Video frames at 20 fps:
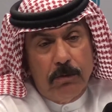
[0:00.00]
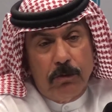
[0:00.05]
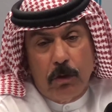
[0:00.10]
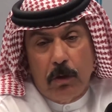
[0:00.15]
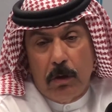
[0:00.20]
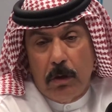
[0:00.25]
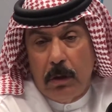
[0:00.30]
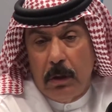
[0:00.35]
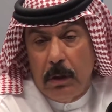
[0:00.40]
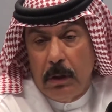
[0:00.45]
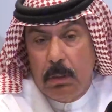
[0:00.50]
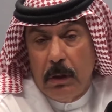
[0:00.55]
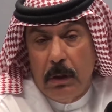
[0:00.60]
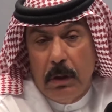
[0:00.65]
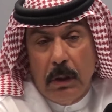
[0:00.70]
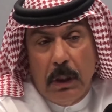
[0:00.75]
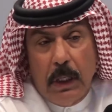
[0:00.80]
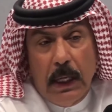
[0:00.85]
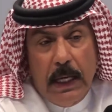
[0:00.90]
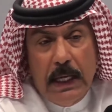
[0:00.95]
for
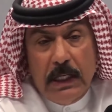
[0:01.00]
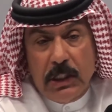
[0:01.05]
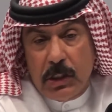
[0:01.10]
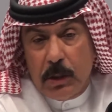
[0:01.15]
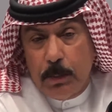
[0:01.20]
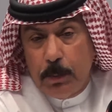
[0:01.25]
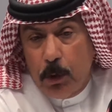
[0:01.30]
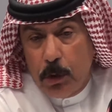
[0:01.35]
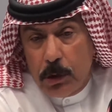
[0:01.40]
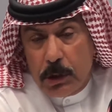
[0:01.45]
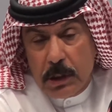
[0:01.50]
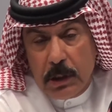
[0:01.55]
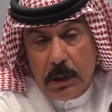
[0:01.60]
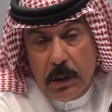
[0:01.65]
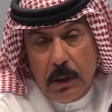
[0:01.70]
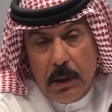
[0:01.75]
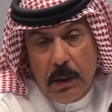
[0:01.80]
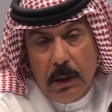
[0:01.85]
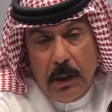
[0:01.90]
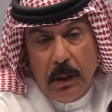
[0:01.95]
his support
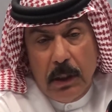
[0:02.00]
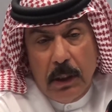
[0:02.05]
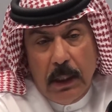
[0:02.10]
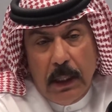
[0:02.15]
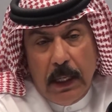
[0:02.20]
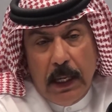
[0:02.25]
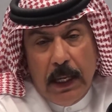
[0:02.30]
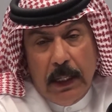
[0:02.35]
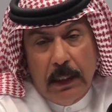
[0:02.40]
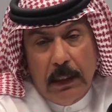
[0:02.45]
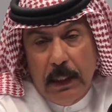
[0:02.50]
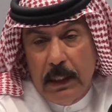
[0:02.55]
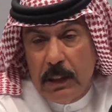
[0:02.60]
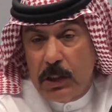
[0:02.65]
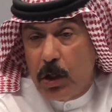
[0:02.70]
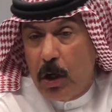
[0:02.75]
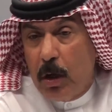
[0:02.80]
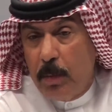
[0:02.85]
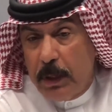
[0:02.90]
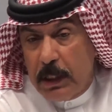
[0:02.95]
and
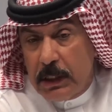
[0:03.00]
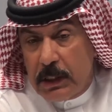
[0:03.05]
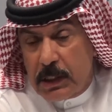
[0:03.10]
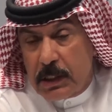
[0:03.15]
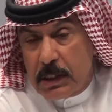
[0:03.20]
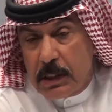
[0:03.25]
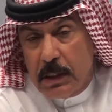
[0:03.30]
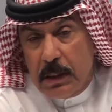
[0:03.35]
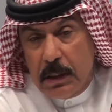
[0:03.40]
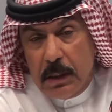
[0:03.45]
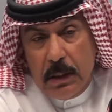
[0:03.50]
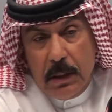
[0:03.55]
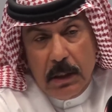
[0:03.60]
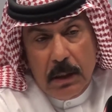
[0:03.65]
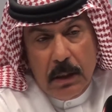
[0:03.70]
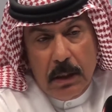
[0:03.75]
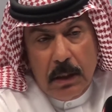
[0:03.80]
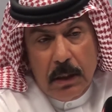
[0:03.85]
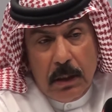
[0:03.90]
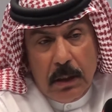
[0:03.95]
his comments
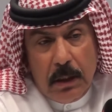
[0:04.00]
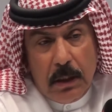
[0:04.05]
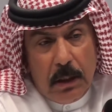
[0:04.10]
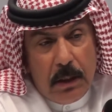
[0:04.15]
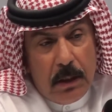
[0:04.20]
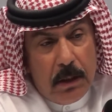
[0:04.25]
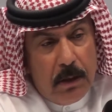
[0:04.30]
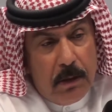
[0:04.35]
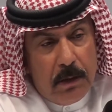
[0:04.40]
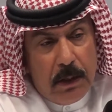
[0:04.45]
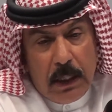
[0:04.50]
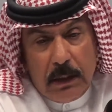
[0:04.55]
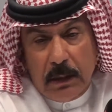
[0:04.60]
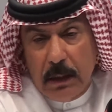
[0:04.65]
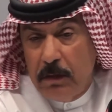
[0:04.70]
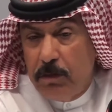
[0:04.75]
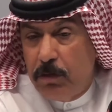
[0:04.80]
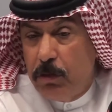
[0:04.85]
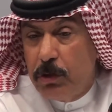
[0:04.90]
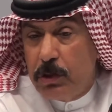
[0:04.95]
that
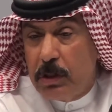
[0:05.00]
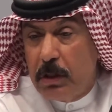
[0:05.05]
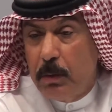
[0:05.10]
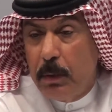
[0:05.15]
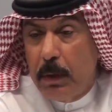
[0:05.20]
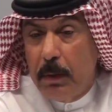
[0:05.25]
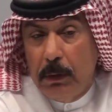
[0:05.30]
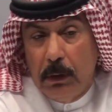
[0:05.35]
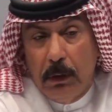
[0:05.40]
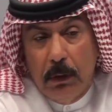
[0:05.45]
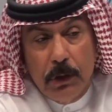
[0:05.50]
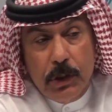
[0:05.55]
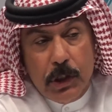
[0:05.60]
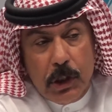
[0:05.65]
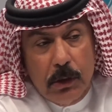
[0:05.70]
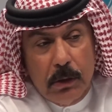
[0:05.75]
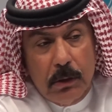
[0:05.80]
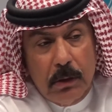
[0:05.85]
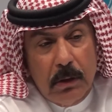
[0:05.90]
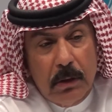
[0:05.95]
in future we will
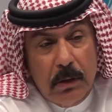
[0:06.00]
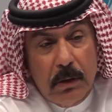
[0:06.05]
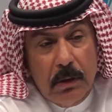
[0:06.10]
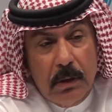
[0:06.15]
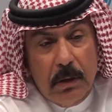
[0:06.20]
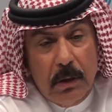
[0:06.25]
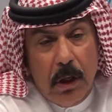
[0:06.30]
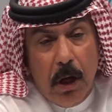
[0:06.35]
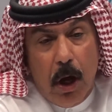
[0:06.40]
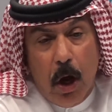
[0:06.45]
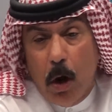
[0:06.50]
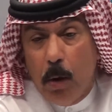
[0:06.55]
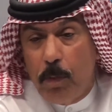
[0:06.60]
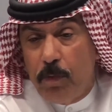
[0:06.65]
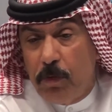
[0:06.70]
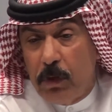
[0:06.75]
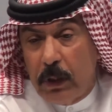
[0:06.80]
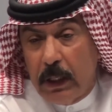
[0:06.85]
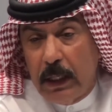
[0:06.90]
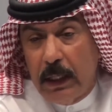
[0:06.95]
also
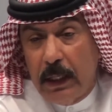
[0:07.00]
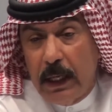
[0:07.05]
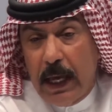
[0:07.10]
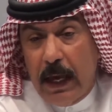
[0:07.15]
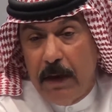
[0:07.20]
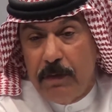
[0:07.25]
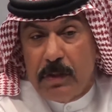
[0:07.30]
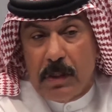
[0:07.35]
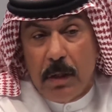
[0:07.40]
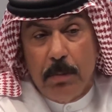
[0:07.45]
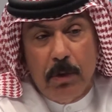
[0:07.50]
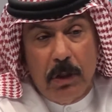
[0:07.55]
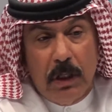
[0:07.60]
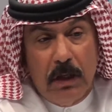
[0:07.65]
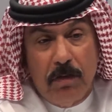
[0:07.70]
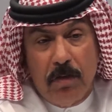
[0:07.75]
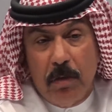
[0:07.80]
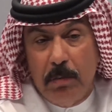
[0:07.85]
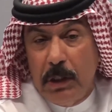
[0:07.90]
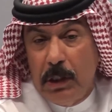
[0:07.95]
hopefully have somebody
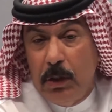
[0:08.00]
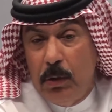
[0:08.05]
from